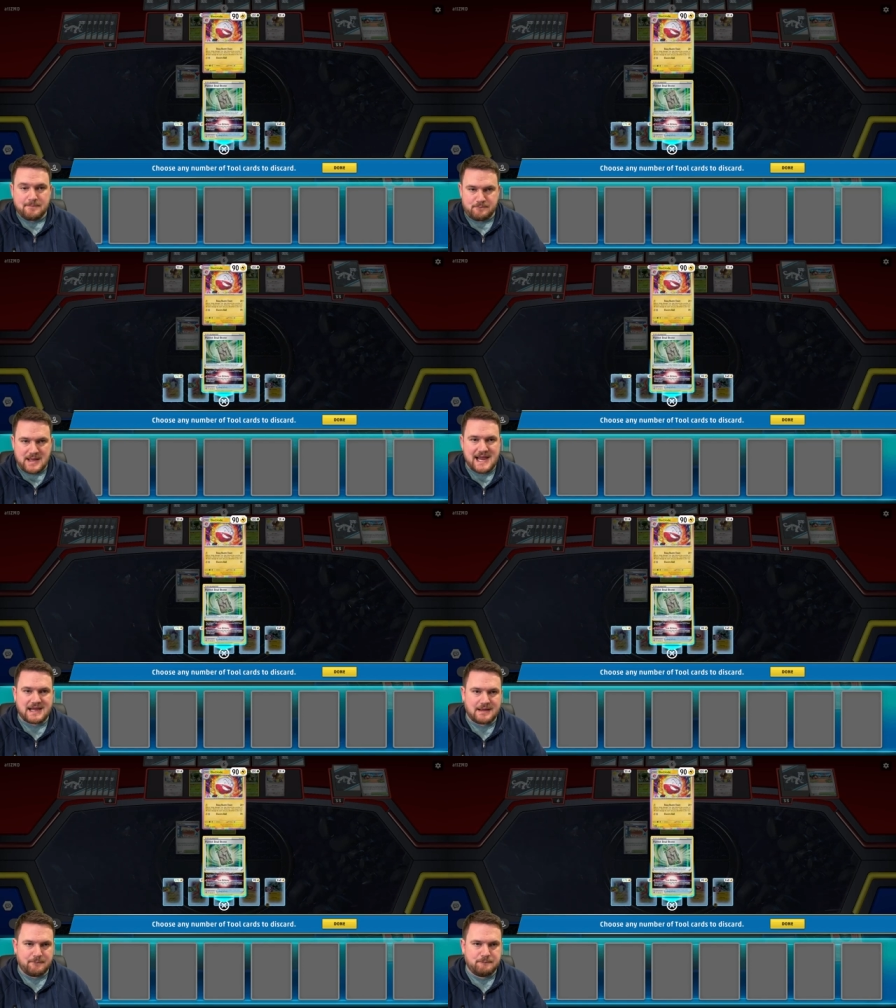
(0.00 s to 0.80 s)

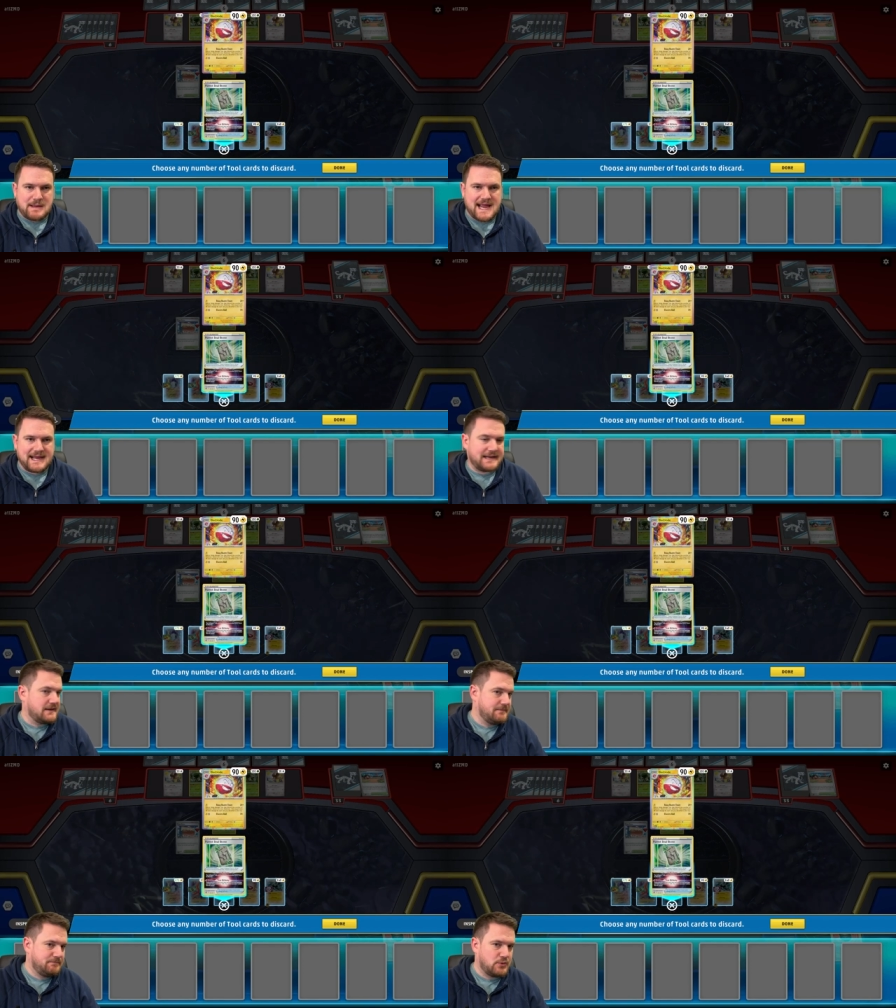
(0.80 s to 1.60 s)
Bang bang
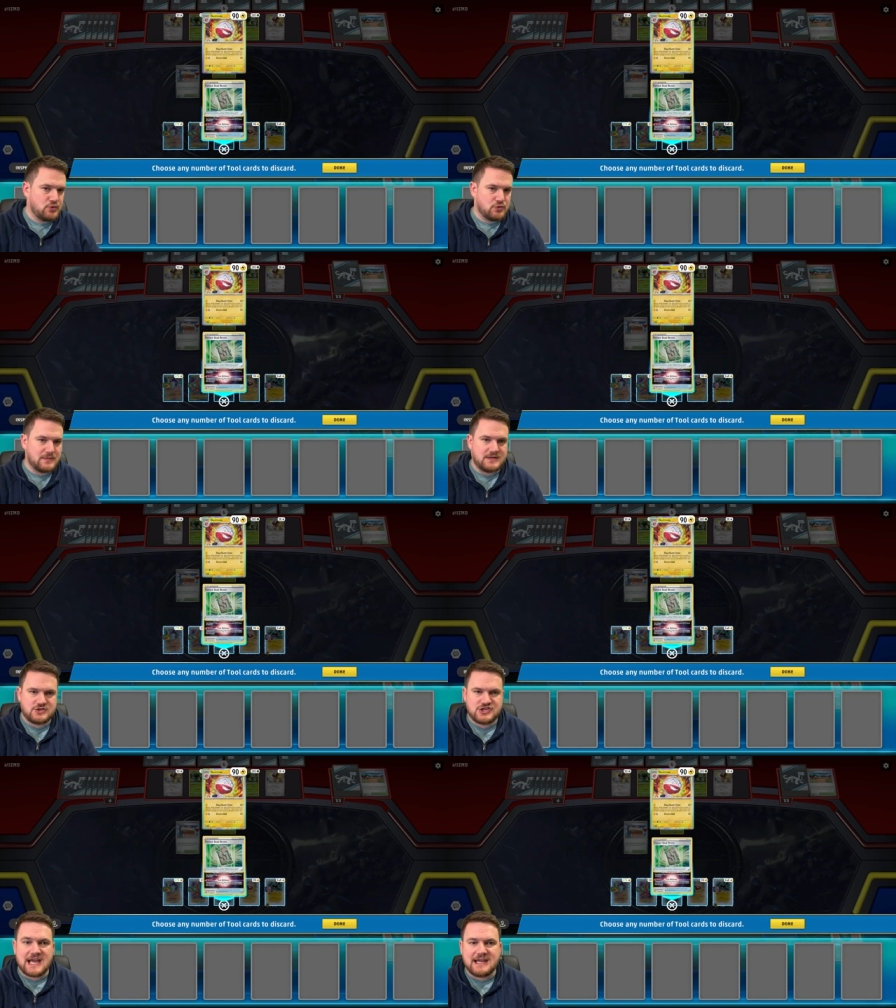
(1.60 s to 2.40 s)
boom
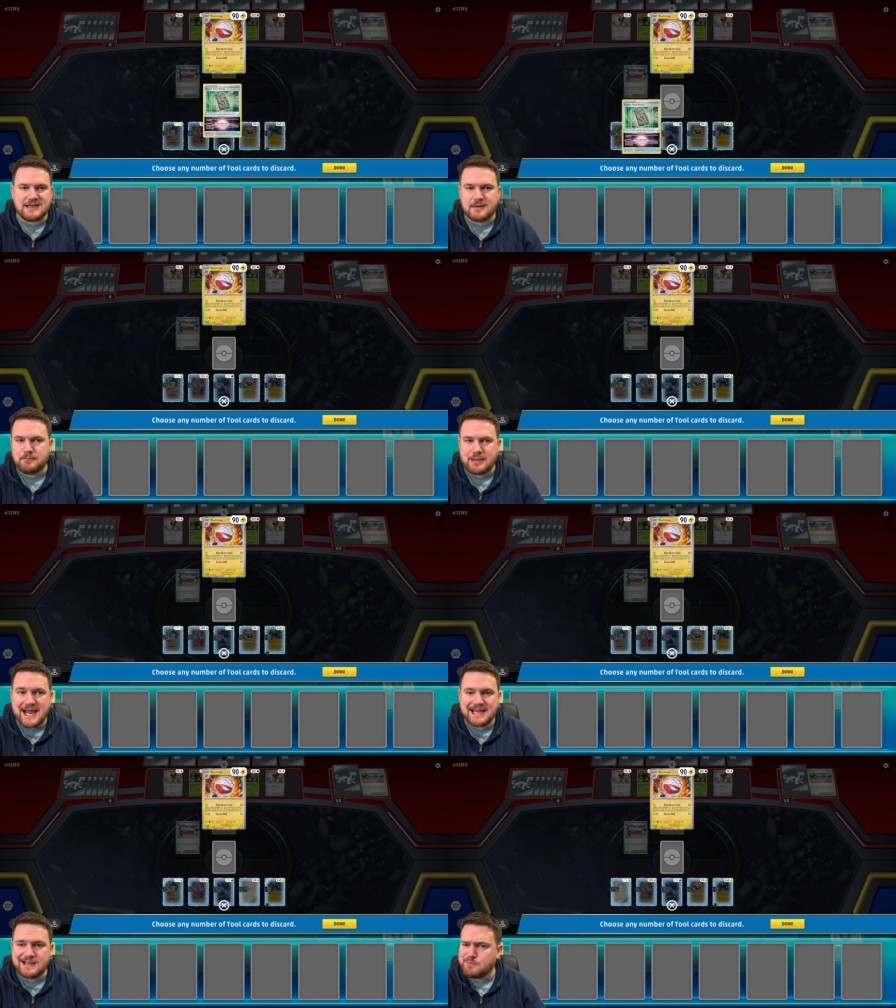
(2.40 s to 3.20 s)
chain.
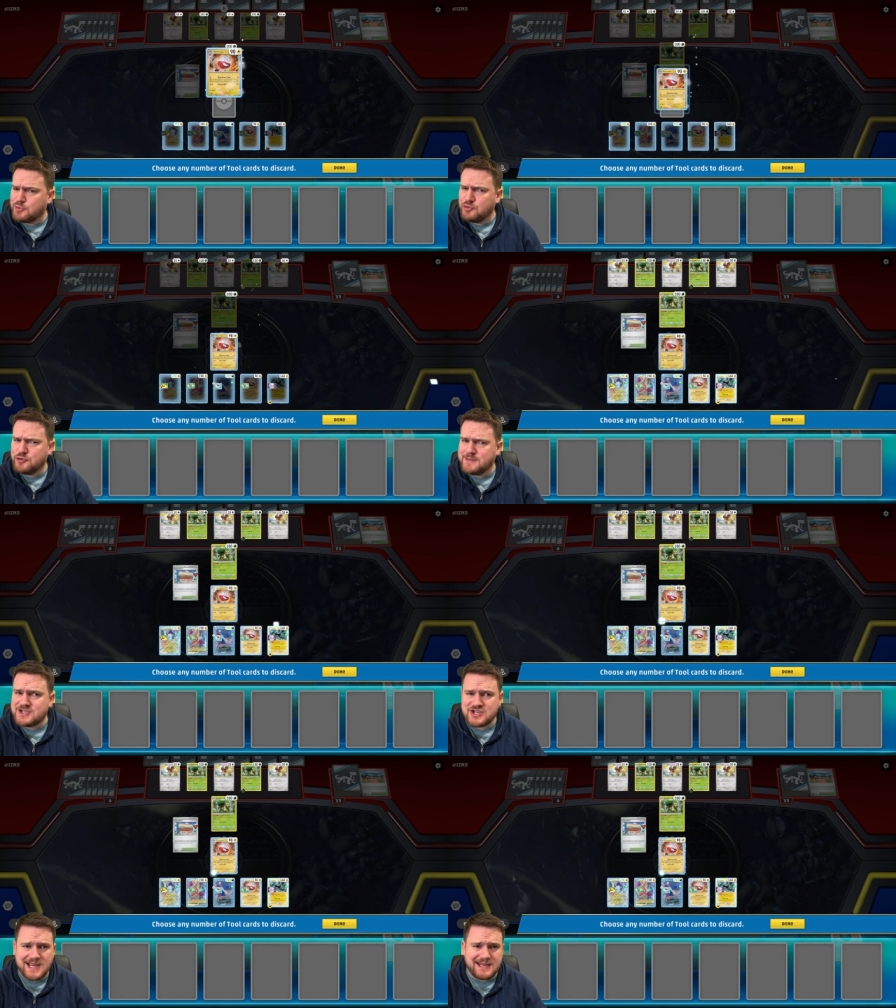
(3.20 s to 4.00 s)
Bang boom
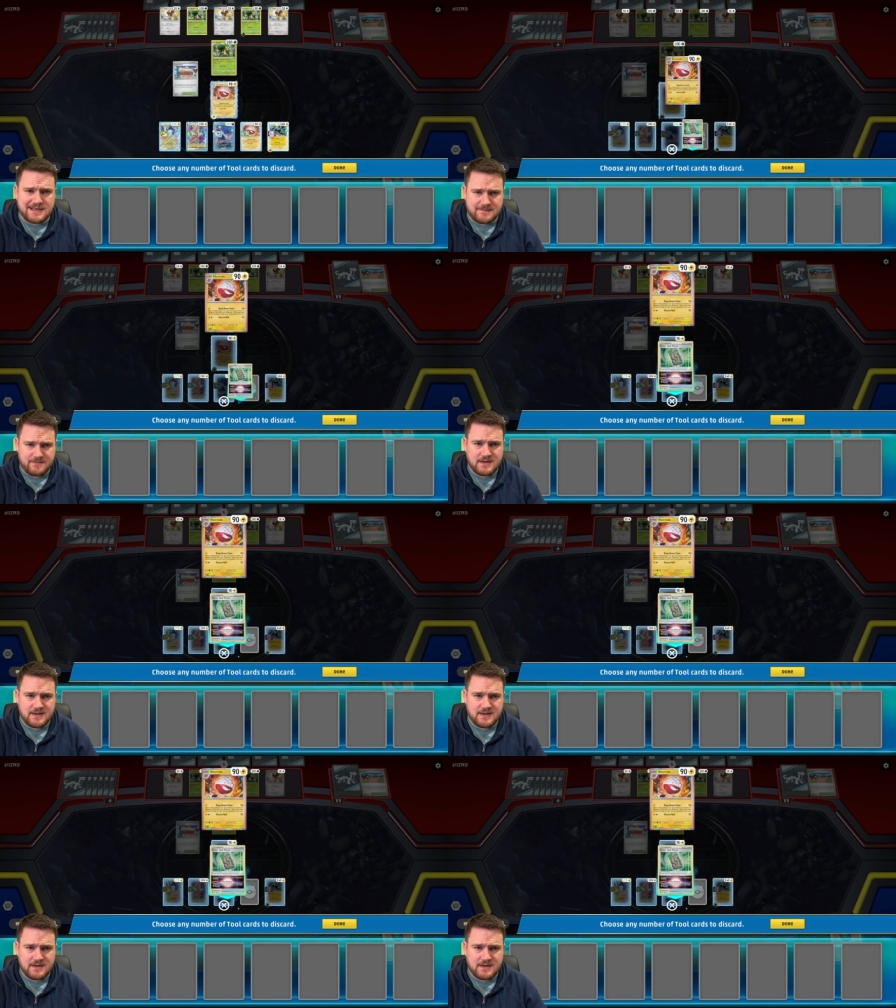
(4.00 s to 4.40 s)
chain.